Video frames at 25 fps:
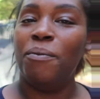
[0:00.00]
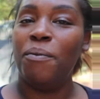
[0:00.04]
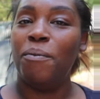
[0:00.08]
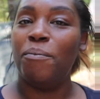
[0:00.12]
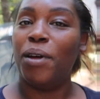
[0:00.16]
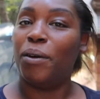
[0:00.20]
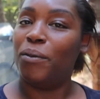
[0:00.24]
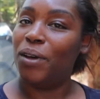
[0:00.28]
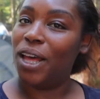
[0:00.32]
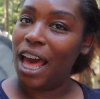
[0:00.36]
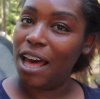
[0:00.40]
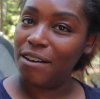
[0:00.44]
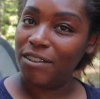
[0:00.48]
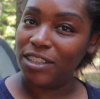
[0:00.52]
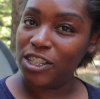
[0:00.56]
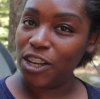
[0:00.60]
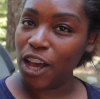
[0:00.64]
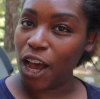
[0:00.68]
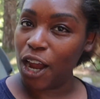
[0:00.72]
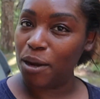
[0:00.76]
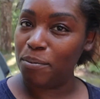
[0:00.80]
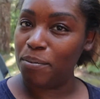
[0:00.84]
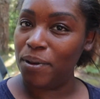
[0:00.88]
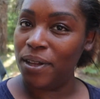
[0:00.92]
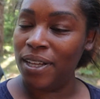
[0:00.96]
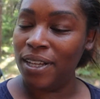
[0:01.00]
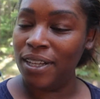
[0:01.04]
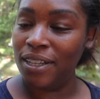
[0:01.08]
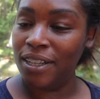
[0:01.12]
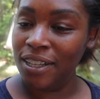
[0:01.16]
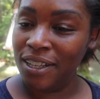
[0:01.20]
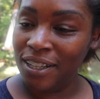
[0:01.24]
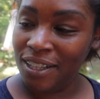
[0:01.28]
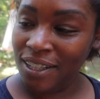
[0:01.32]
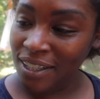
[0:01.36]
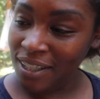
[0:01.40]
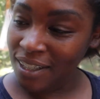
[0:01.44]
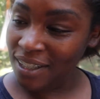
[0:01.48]
But we have a tarp,
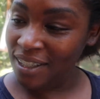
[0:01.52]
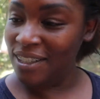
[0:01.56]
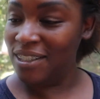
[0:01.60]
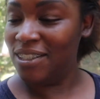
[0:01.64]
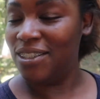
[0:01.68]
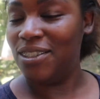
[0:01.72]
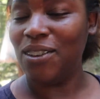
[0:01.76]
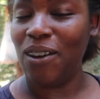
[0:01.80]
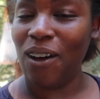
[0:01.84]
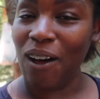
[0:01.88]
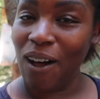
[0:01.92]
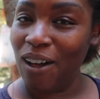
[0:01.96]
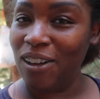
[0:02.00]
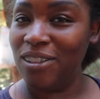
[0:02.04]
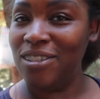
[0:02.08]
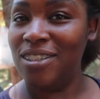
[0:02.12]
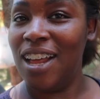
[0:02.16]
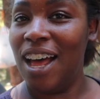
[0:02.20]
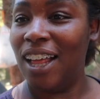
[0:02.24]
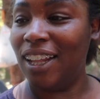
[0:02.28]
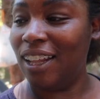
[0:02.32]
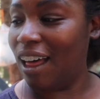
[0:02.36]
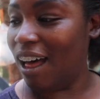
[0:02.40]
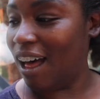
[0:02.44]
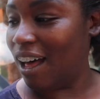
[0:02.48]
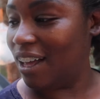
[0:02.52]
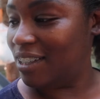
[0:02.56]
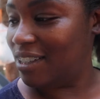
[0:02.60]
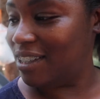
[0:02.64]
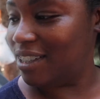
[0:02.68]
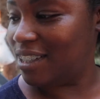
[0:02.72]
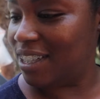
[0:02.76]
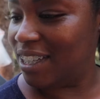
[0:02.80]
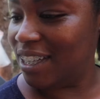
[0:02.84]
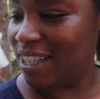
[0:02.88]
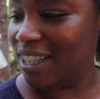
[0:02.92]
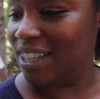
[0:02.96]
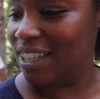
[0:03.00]
so all's not lost.